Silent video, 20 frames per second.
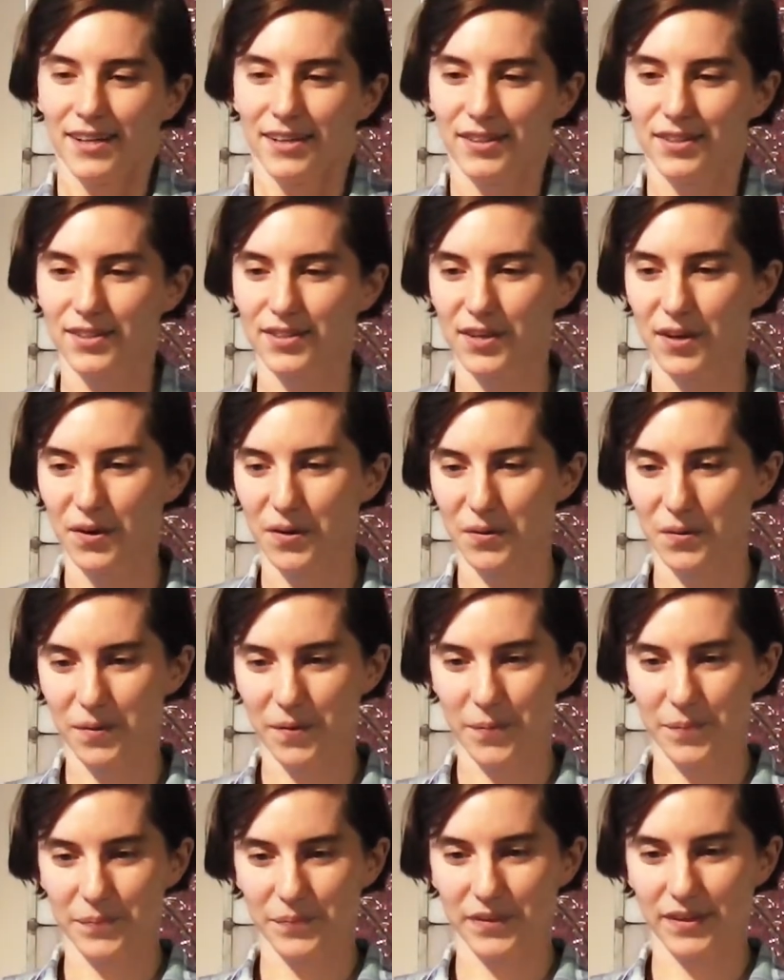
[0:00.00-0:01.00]
So
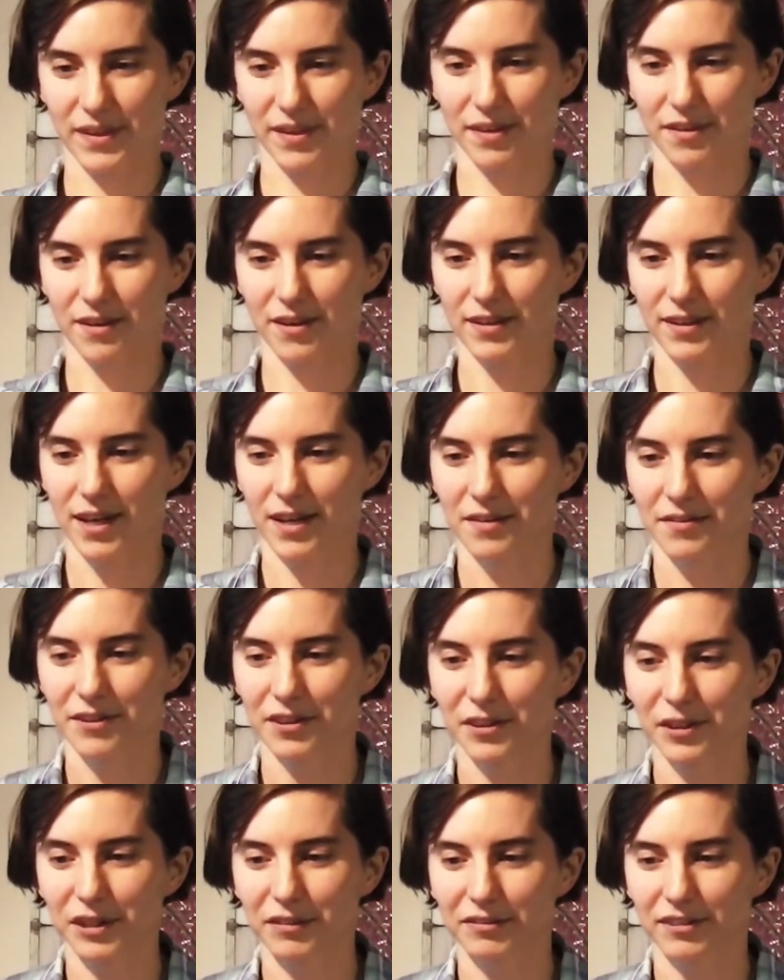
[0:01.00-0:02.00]
there are a lot of
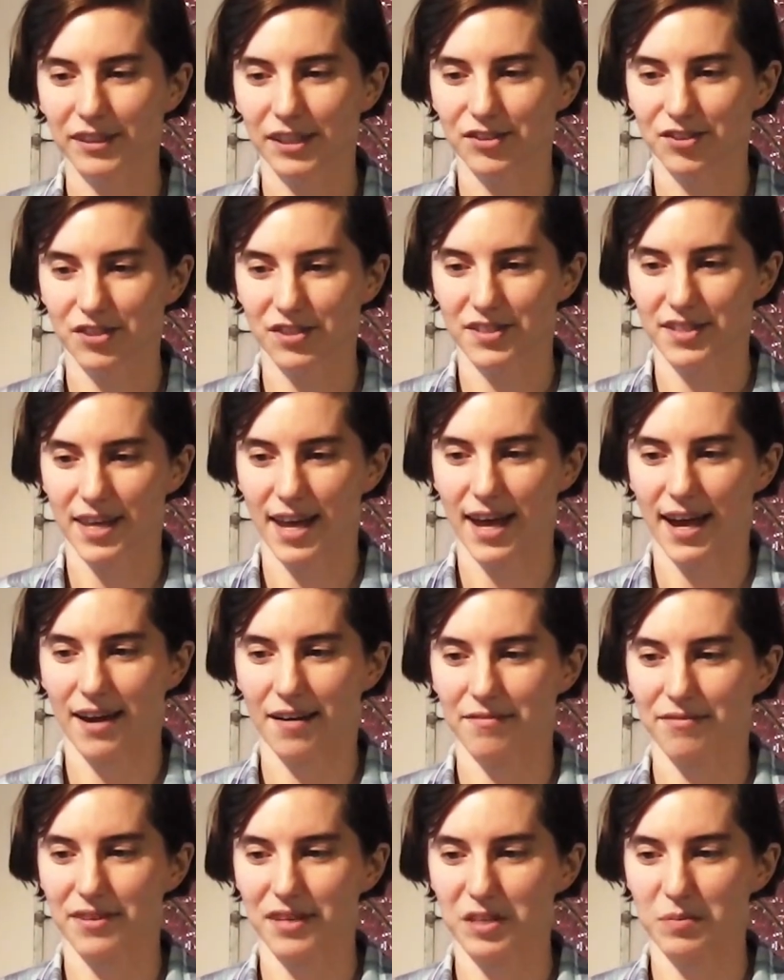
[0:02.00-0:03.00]
early religions that
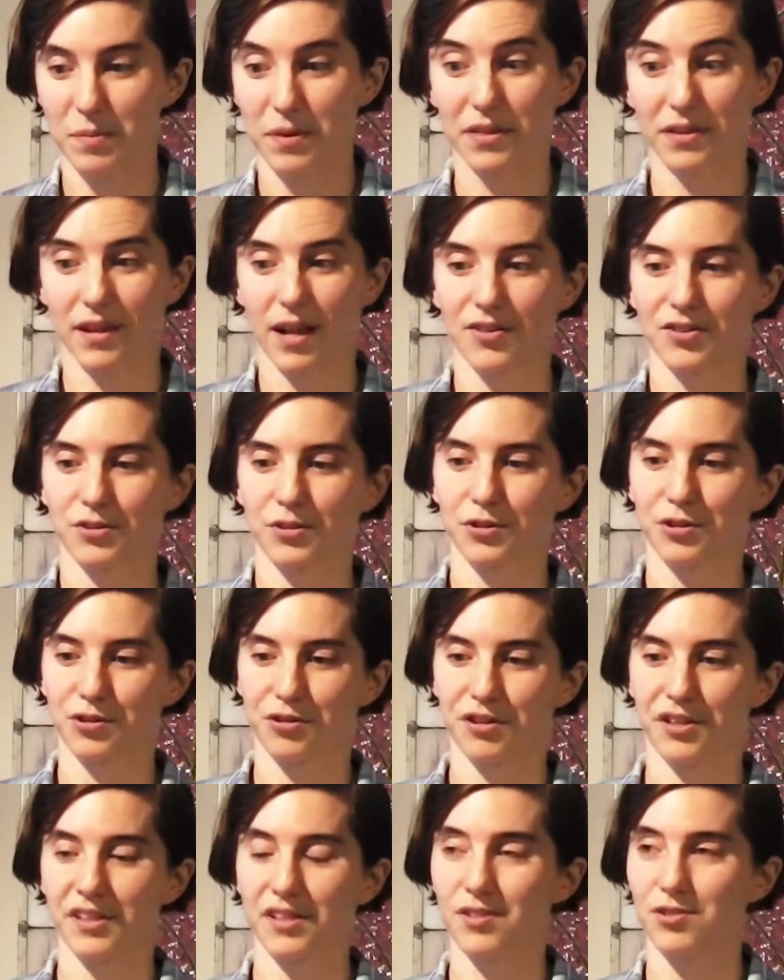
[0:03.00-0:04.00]
have these mythological
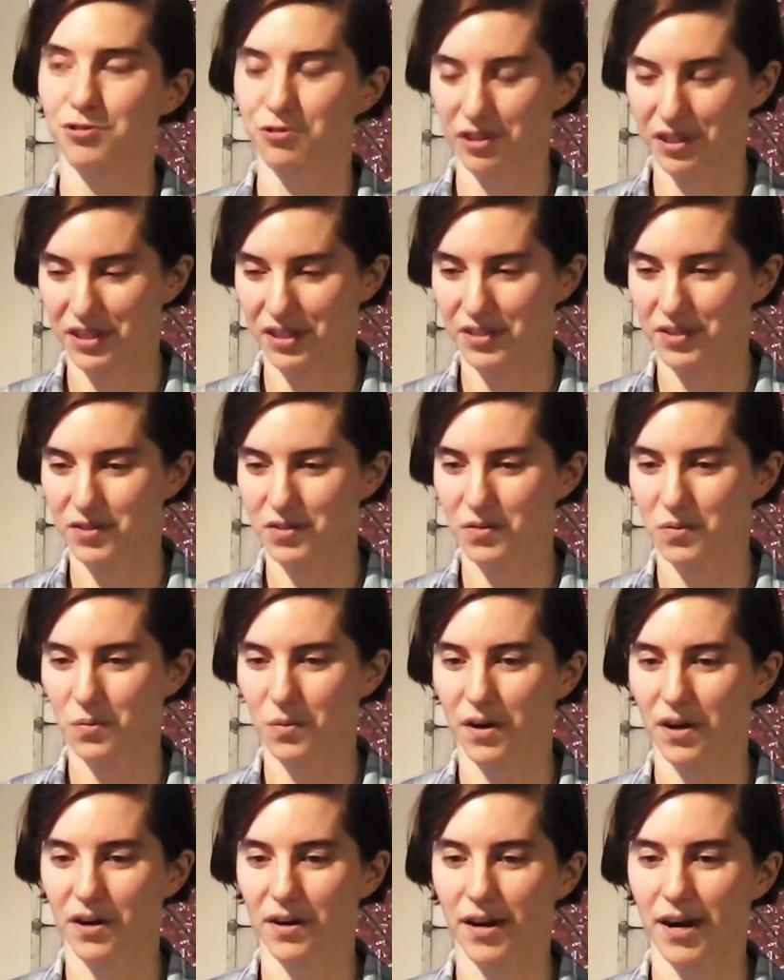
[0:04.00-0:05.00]
trees
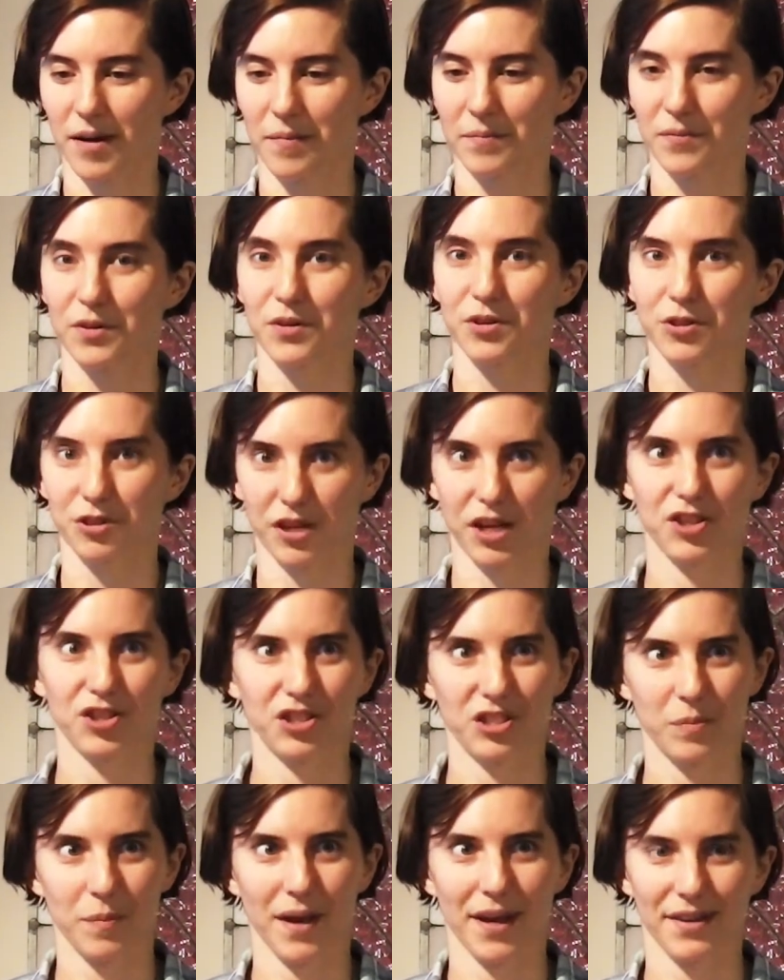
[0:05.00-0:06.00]
where um,
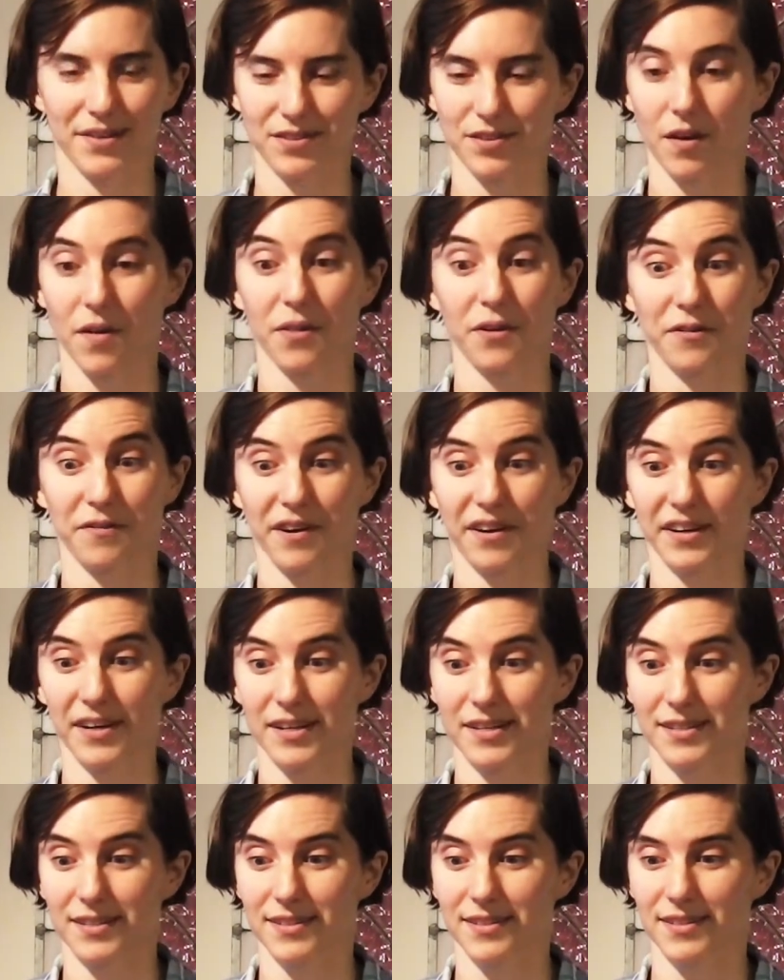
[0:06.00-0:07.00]
creation depends on their very
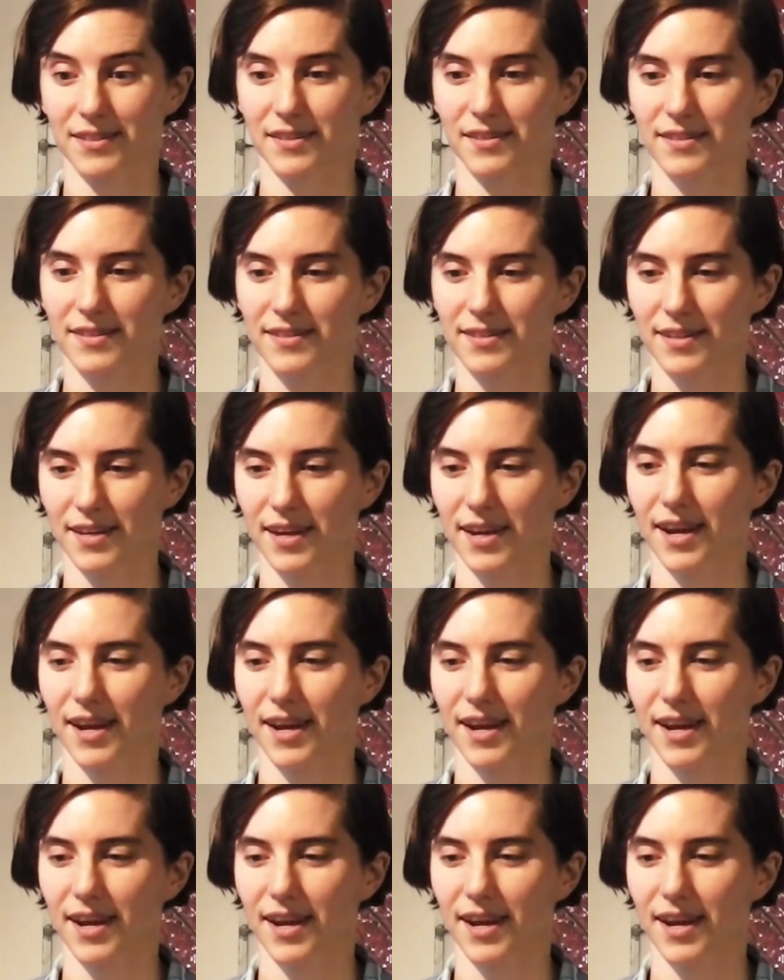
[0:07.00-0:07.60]
existence.